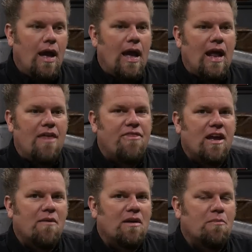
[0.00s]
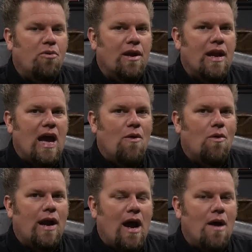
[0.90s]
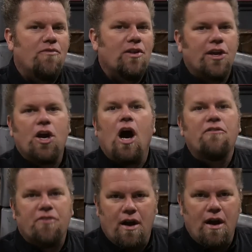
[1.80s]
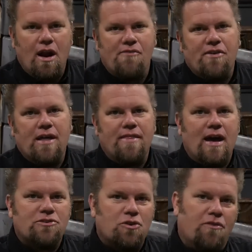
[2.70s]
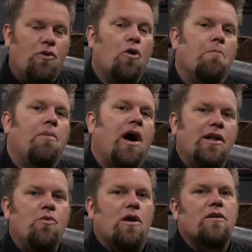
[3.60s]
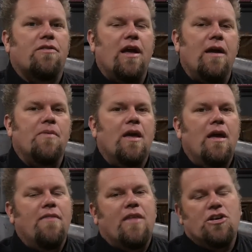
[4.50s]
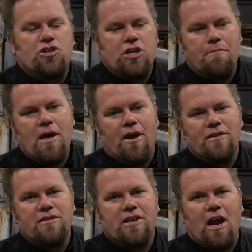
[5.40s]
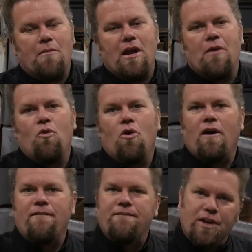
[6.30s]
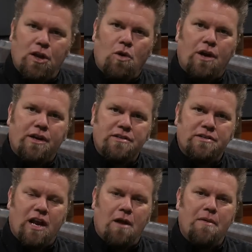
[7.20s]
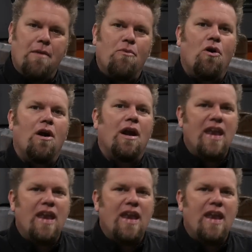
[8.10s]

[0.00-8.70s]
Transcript: And I think I'm at the point now where now I'm feeling confident enough in that sort of whole body work thing that sheet metal doesn't scare me anymore, filler work doesn't scare me anymore.